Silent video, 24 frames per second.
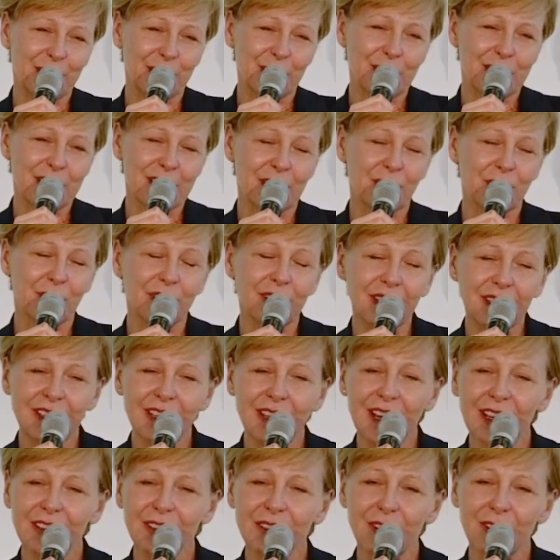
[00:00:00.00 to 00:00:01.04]
security
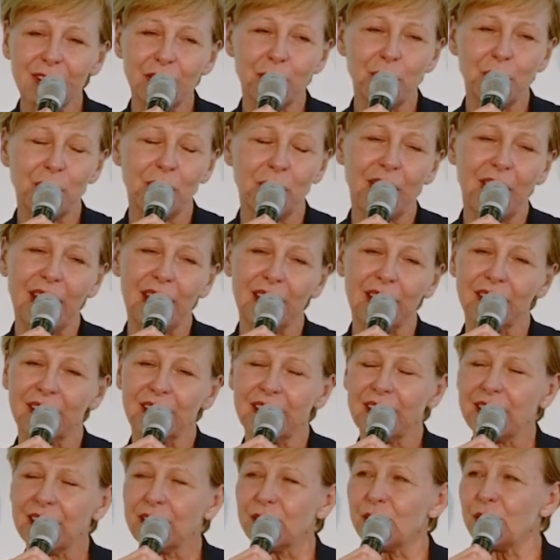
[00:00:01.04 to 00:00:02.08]
algorithm
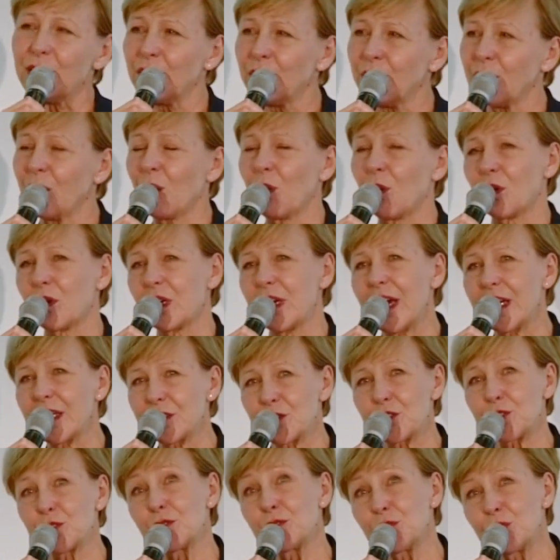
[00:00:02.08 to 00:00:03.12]
can do or
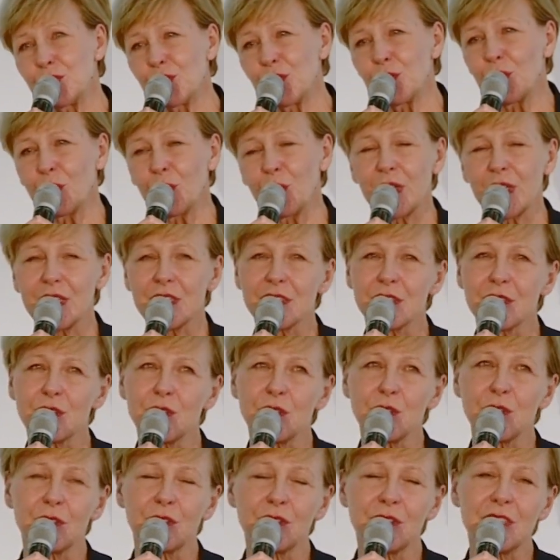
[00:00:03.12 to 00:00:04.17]
should do is
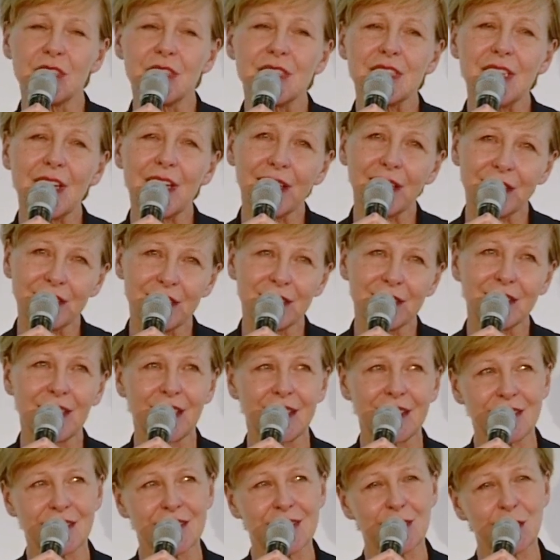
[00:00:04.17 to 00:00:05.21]
to detect
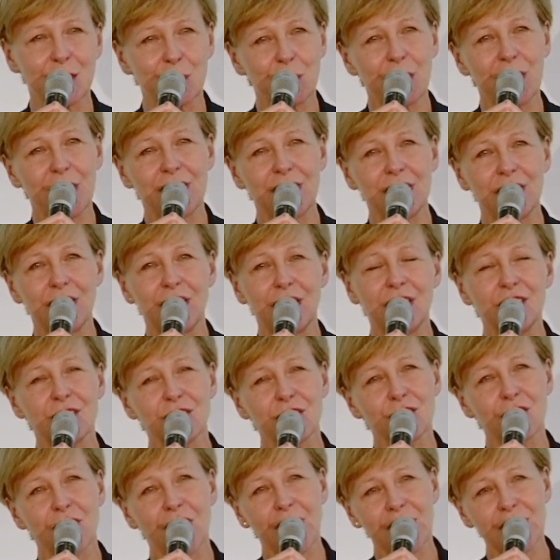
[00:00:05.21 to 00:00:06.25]
that somebody
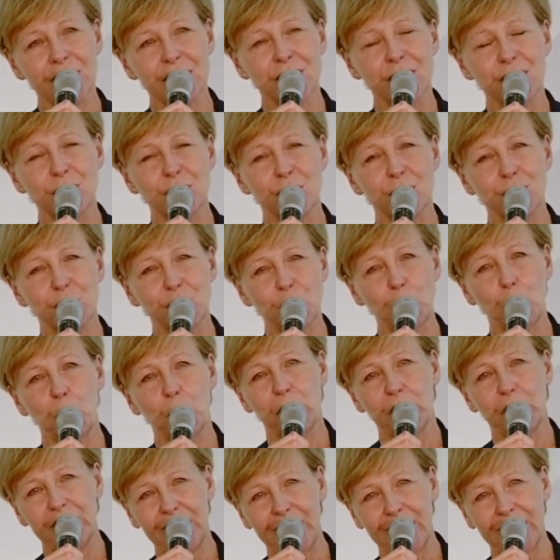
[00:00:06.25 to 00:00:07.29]
tries to
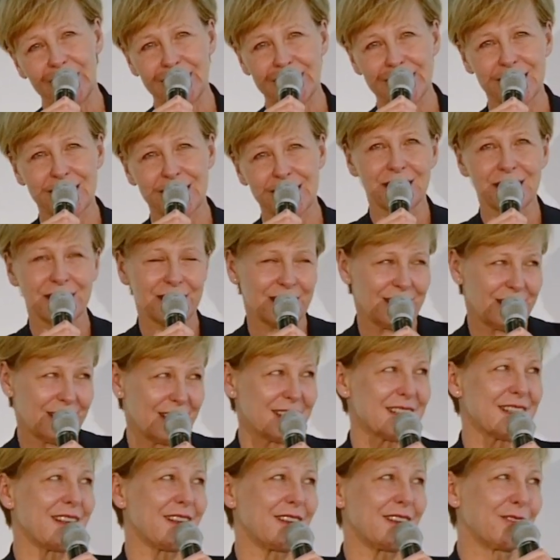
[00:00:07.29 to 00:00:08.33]
jeopardize
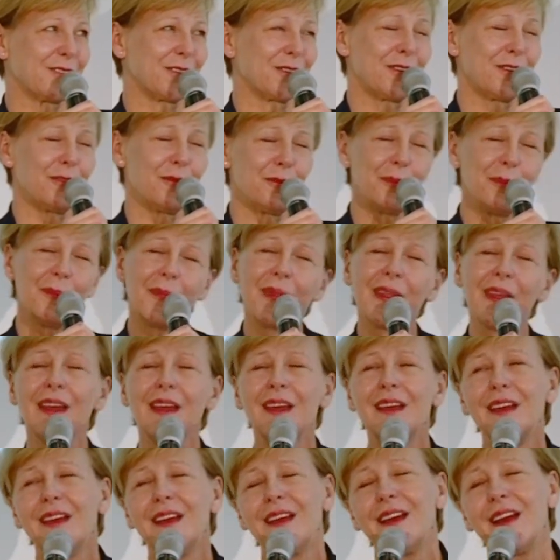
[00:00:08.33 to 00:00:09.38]
this algorithm,
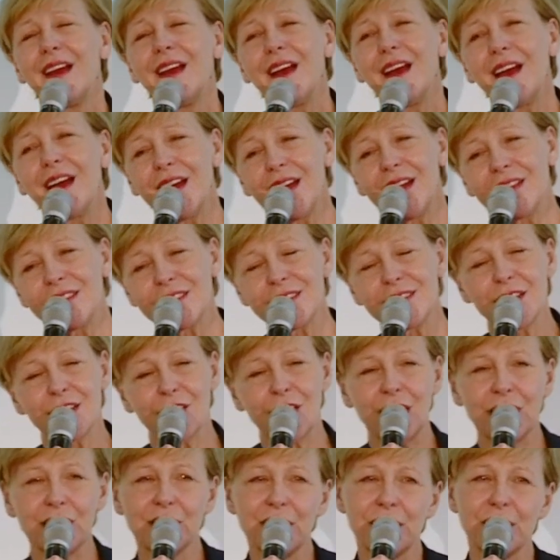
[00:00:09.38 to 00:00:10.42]
and there
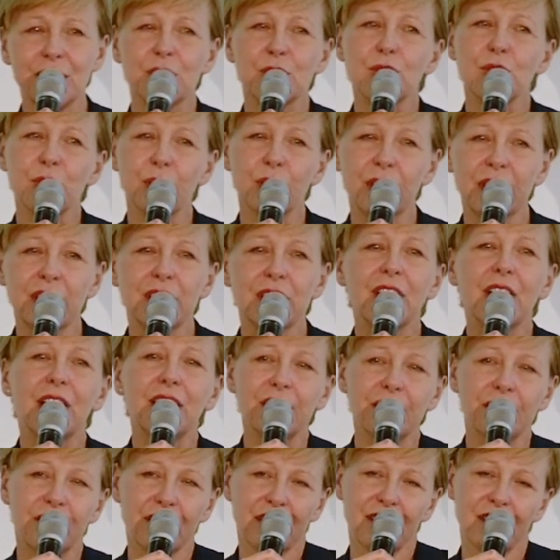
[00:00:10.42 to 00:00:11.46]
are these two
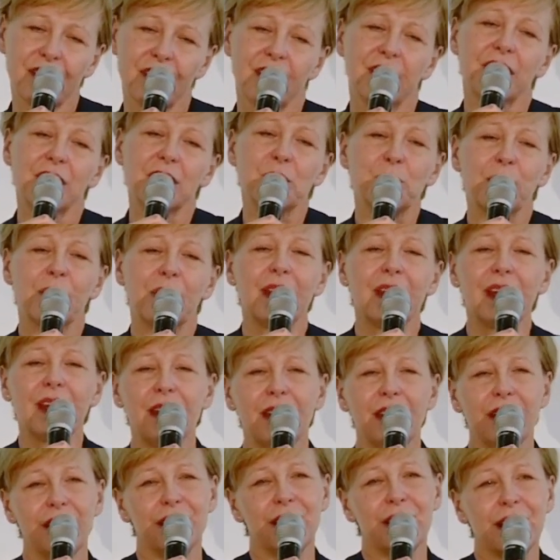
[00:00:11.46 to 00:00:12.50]
intelligences that
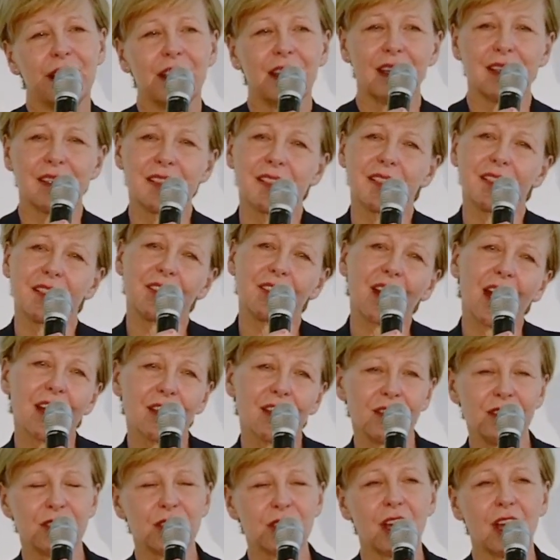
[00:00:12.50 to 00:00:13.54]
play against
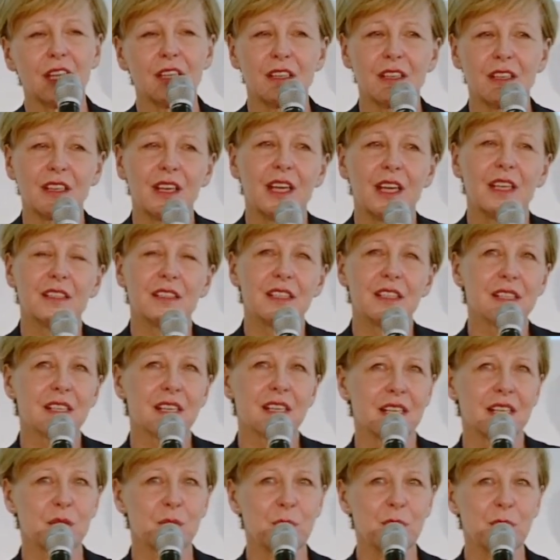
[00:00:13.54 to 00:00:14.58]
each other, and this
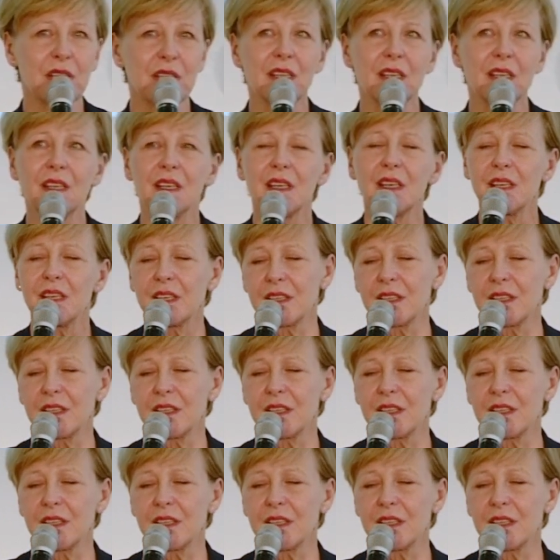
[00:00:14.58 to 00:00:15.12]
has been